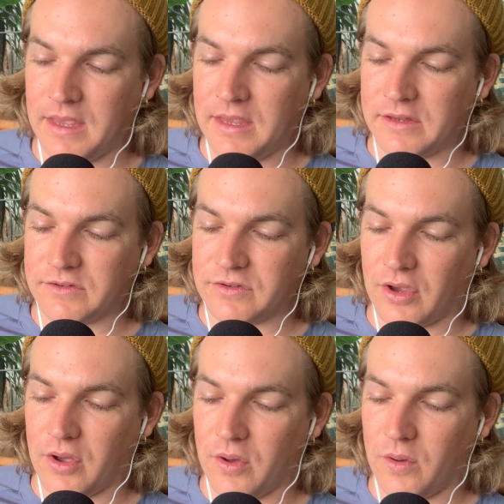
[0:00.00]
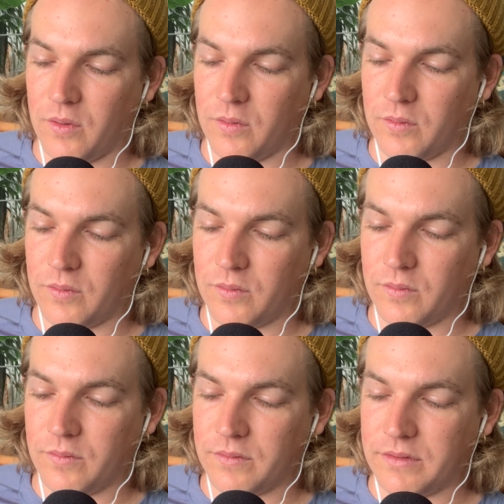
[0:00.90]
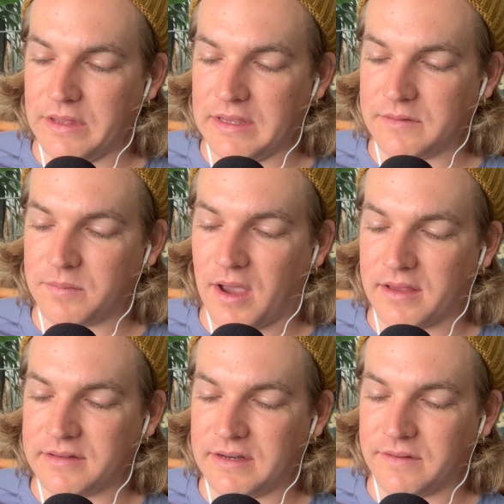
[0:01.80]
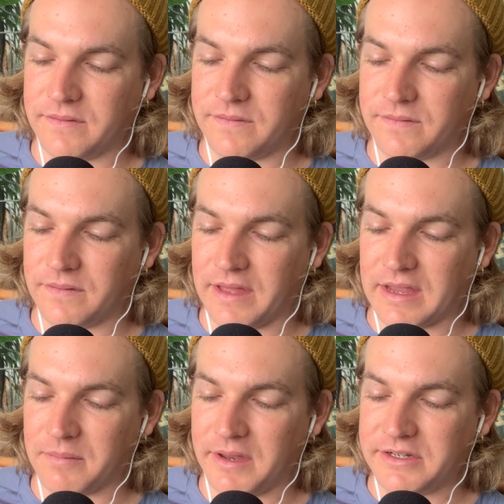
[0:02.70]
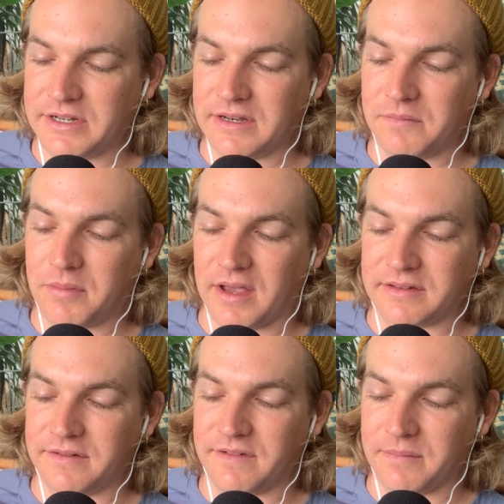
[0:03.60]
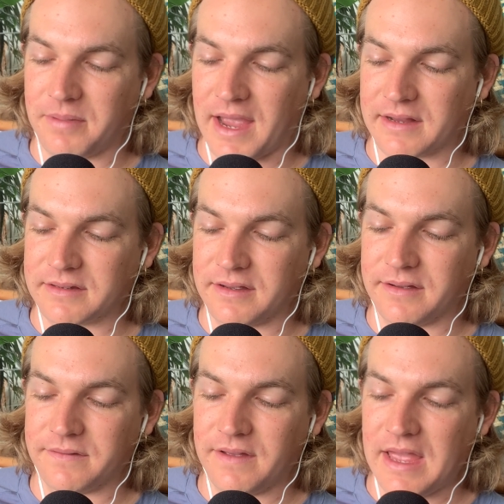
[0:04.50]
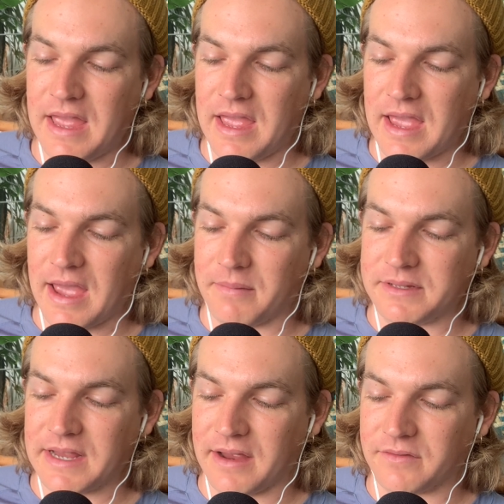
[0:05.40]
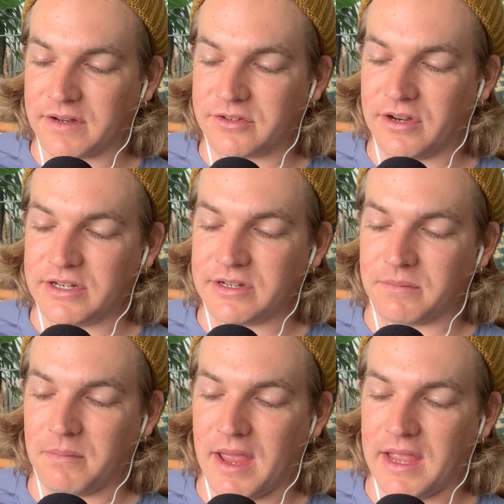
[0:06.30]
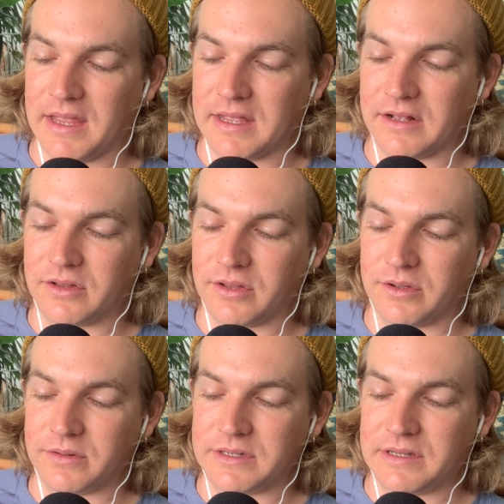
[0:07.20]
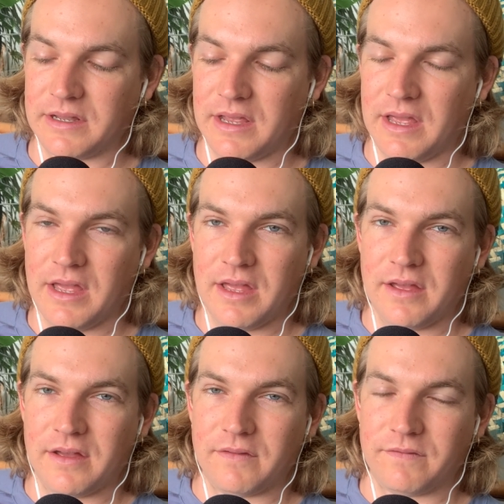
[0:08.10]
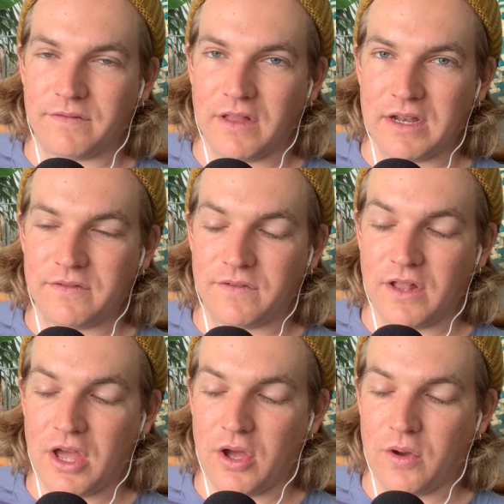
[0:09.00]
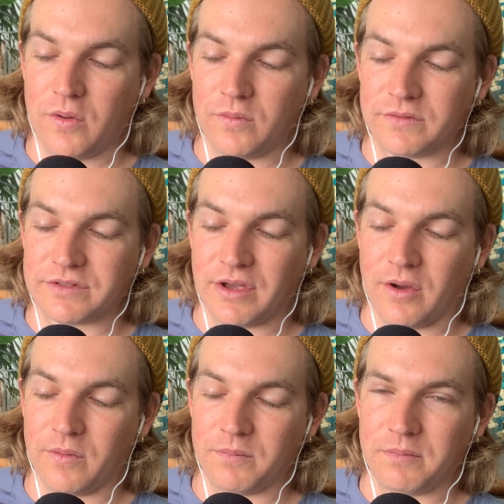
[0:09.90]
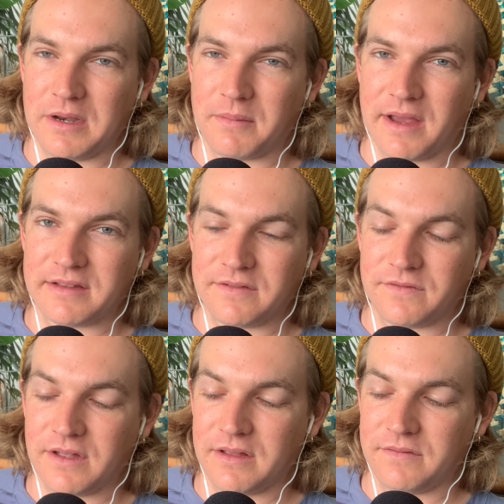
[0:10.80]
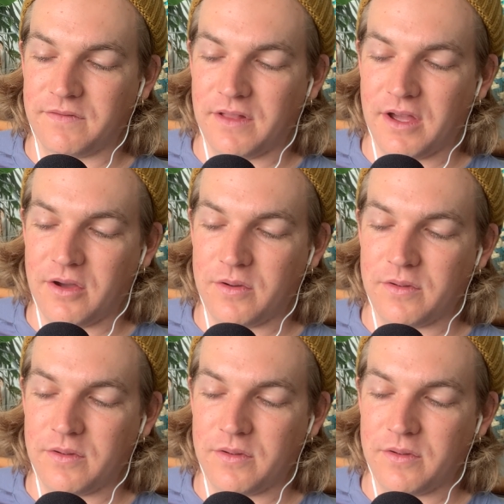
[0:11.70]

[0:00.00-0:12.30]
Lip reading: So these positive, like I mentioned, positive impacts of habitat restoration may include flood flow, so minimizing flood flow,